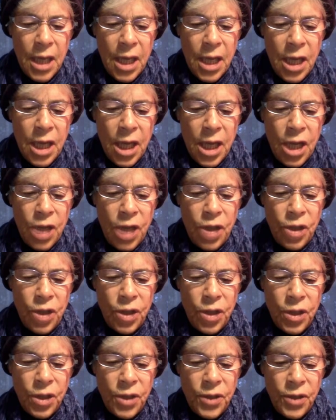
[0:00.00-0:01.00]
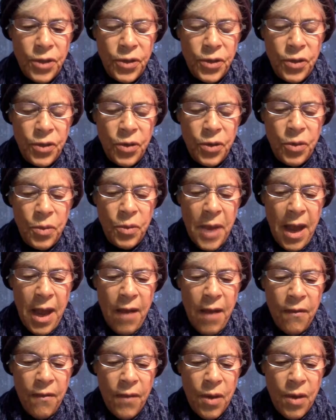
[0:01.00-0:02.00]
He should consume
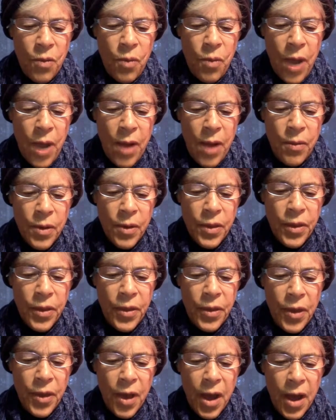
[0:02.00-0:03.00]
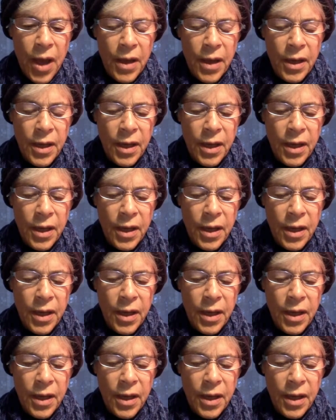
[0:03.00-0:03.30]
every wayward thought